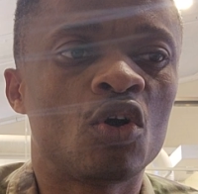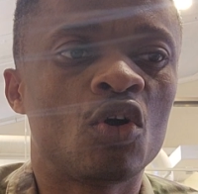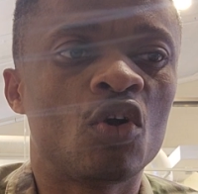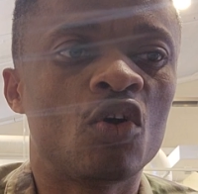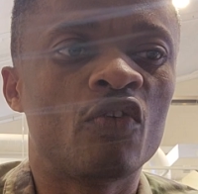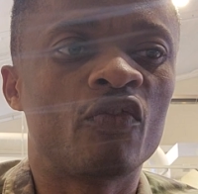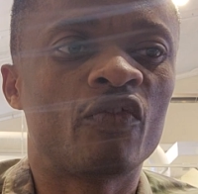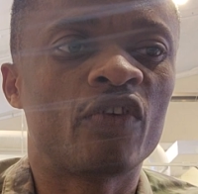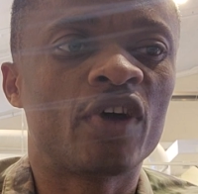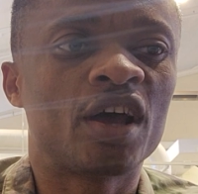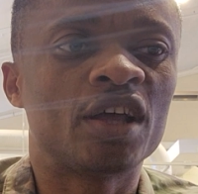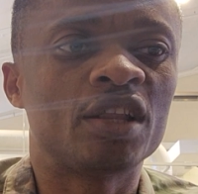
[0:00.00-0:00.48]

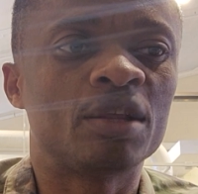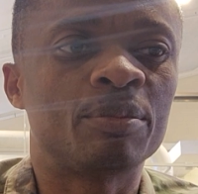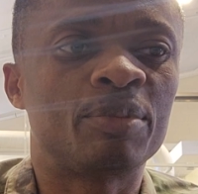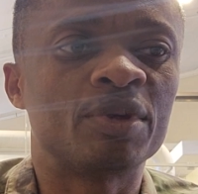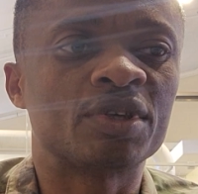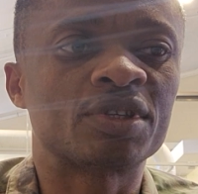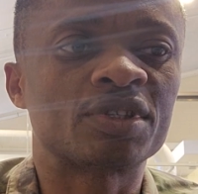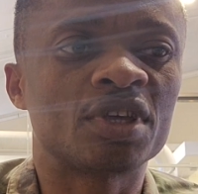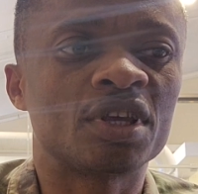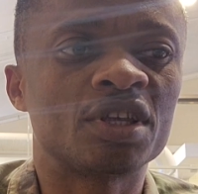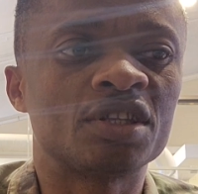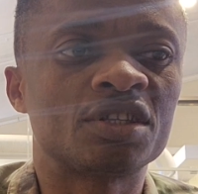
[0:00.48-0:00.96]
over the
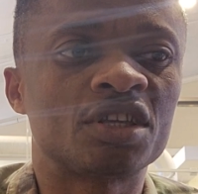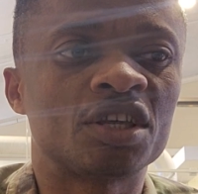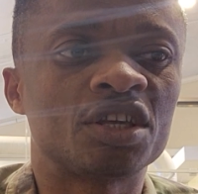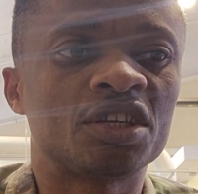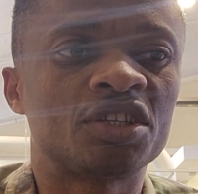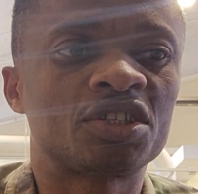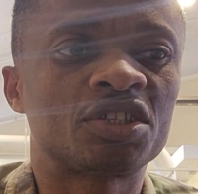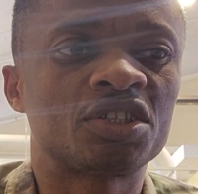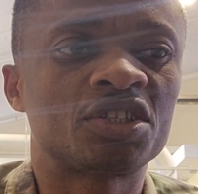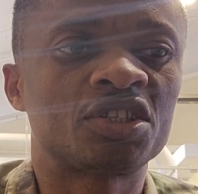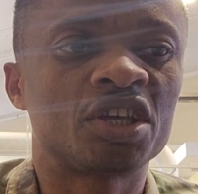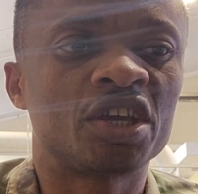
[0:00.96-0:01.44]

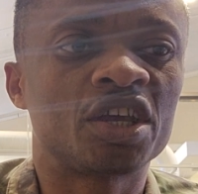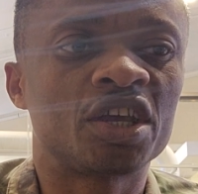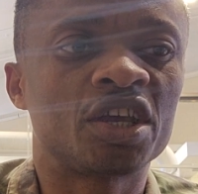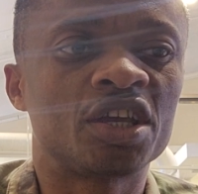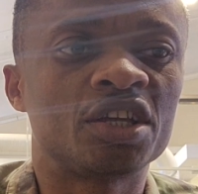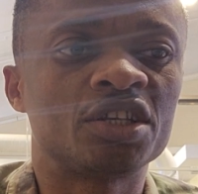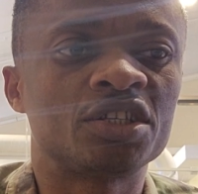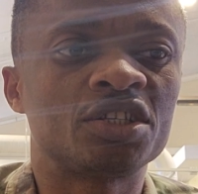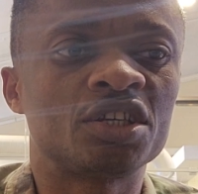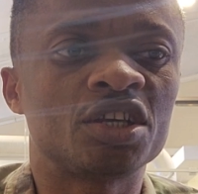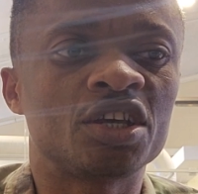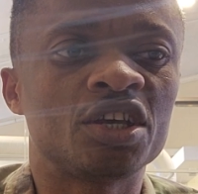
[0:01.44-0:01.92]
percentage
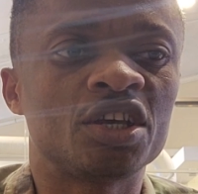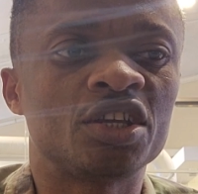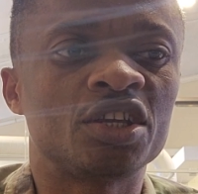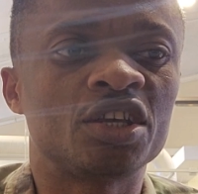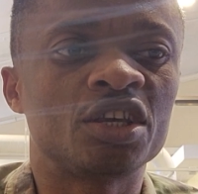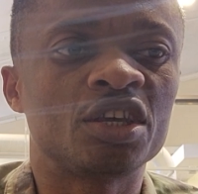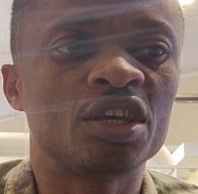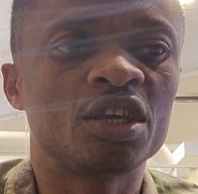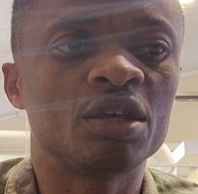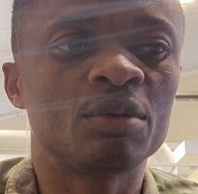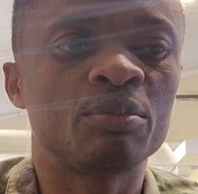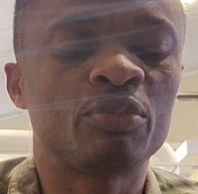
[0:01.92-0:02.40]
change in
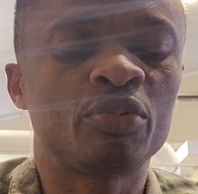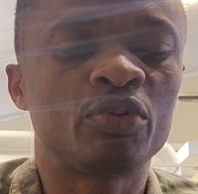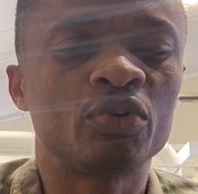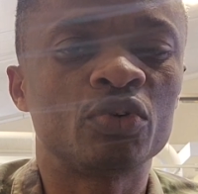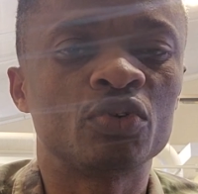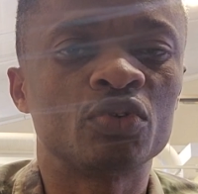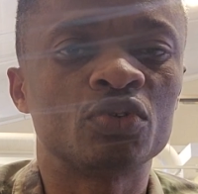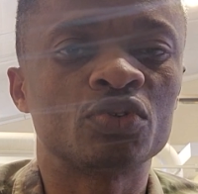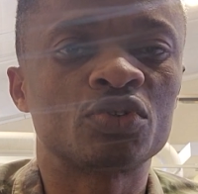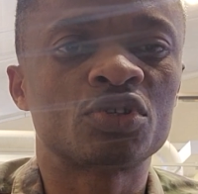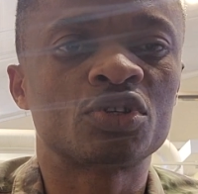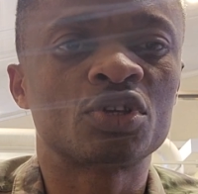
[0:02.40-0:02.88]
the
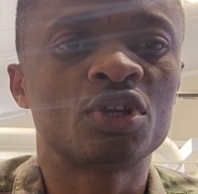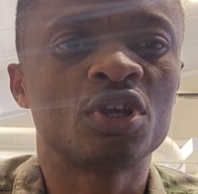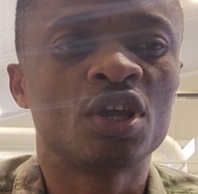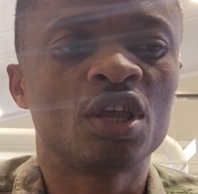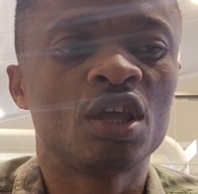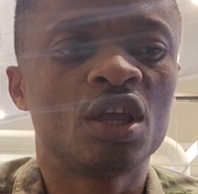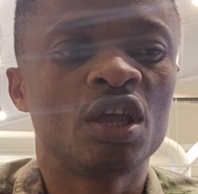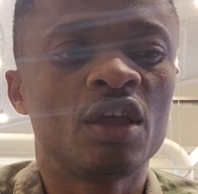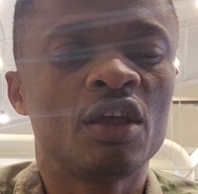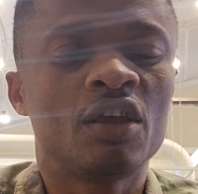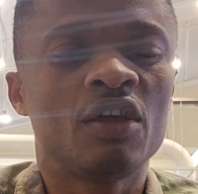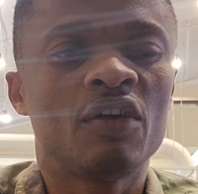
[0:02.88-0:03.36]
input
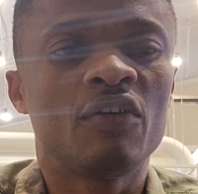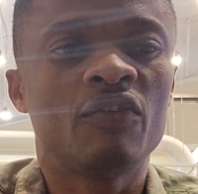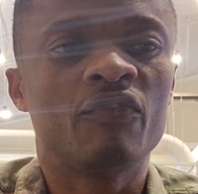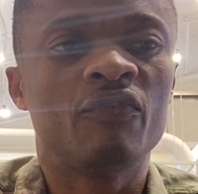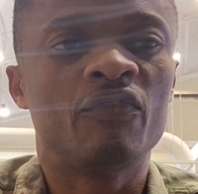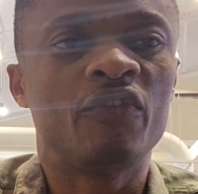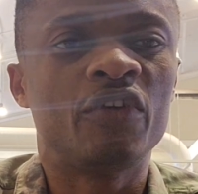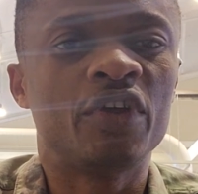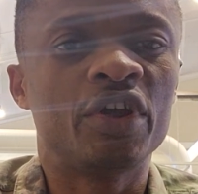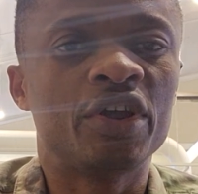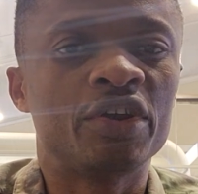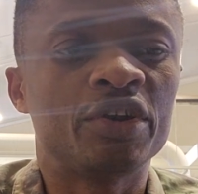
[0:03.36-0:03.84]

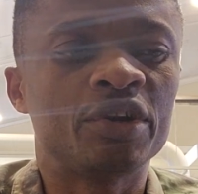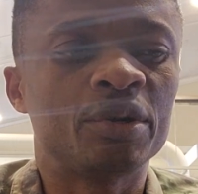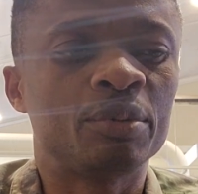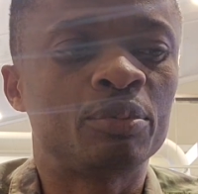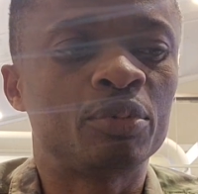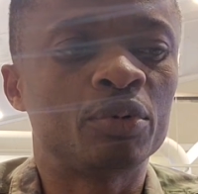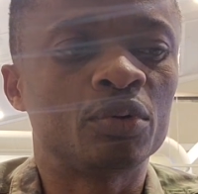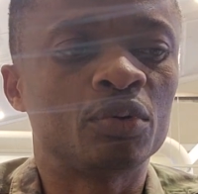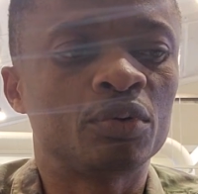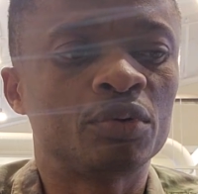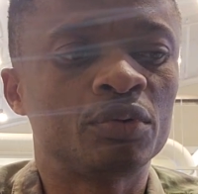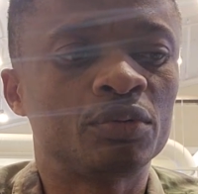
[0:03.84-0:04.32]

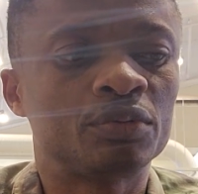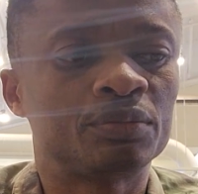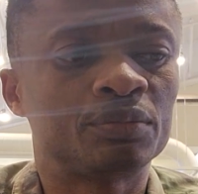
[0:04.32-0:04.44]
variable.